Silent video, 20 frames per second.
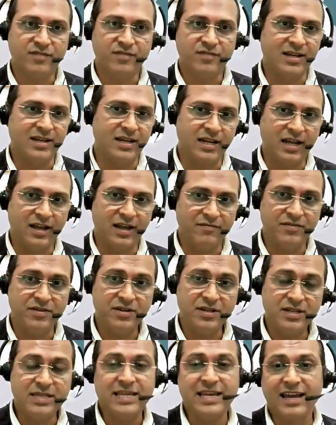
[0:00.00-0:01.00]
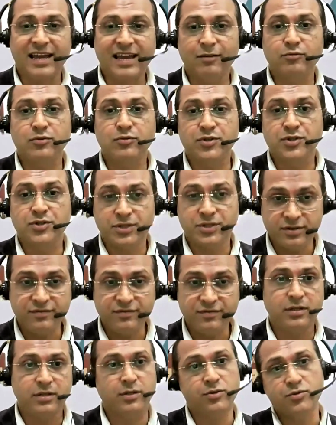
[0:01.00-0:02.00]
If they are having, they have to
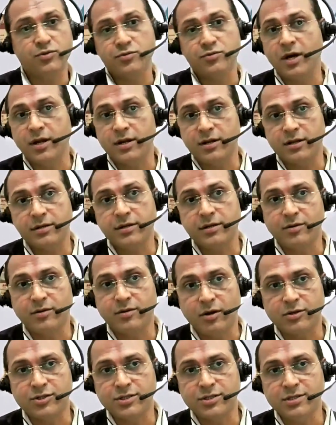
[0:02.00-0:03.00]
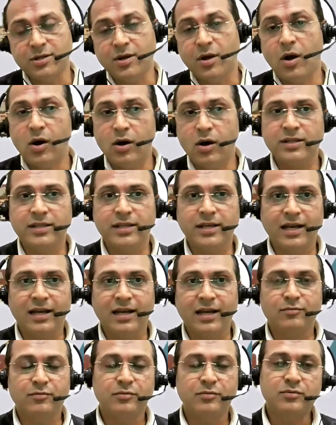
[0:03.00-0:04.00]
shift to the another decoction, or they
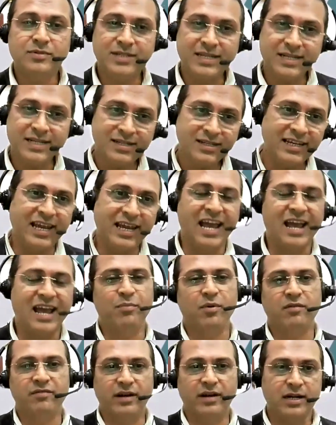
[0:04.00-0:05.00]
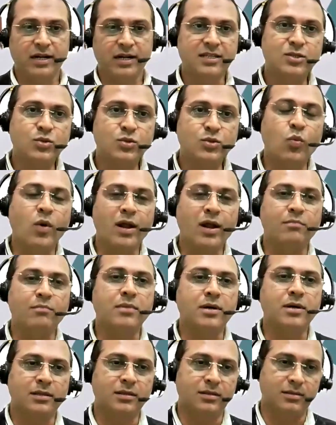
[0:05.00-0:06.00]
have to take a gap of at least 1
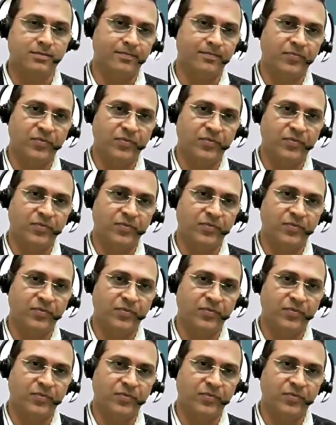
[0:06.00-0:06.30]
month